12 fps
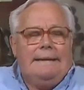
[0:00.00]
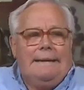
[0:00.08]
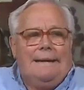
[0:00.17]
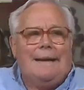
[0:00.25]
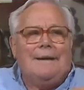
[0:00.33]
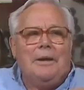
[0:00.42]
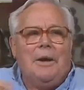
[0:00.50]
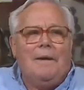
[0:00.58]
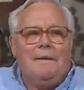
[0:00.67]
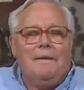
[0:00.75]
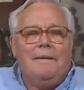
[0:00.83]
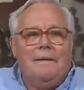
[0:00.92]
got
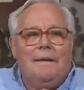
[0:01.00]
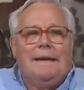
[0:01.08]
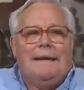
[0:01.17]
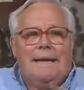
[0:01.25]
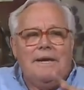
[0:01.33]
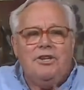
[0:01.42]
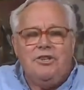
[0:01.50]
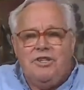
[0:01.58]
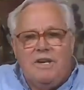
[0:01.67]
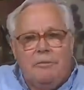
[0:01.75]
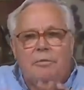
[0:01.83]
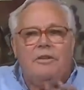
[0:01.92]
another
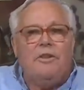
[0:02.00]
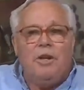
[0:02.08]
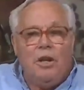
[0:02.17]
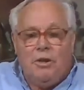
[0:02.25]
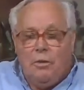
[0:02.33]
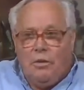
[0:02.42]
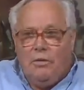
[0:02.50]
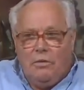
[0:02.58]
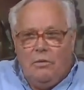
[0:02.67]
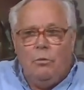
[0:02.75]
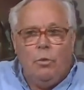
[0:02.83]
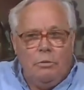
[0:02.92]
relationship with another
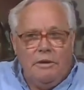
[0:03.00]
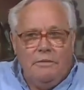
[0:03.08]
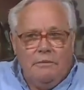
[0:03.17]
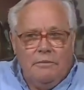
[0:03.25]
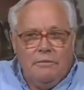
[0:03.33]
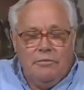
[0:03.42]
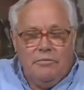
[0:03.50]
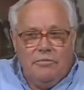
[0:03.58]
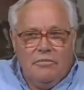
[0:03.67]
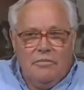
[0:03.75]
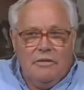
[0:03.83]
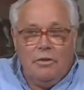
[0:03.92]
woman,
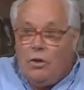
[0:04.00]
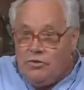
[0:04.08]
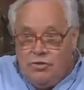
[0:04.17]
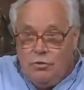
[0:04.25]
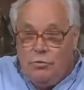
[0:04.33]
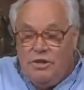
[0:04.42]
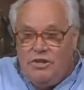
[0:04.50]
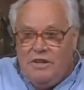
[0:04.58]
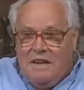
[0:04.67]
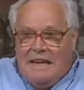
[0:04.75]
not Jewish.